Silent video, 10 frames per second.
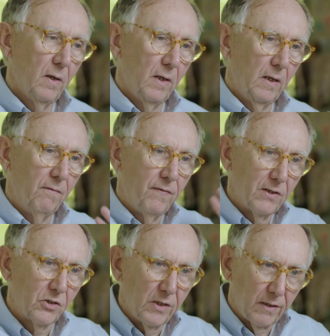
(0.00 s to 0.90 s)

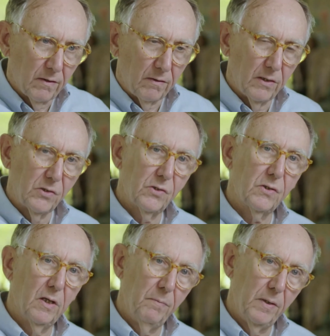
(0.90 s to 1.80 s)
envisioning that this
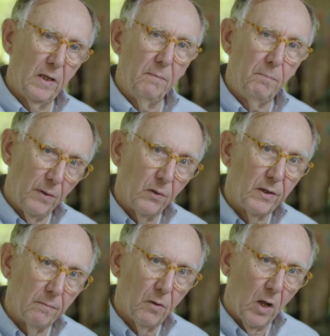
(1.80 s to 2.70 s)
can be a
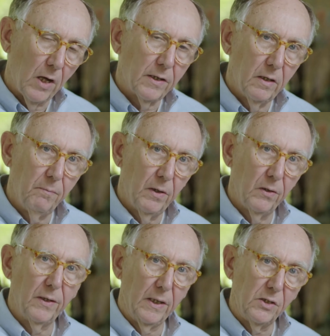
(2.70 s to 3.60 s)
building block in
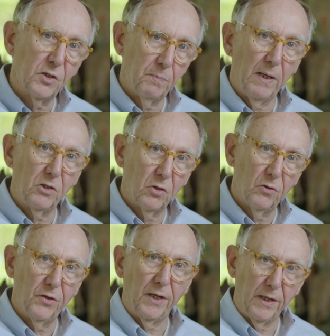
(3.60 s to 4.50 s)
building a spatial
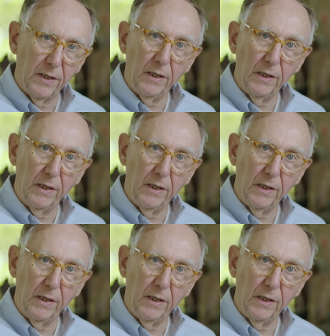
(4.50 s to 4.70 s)
data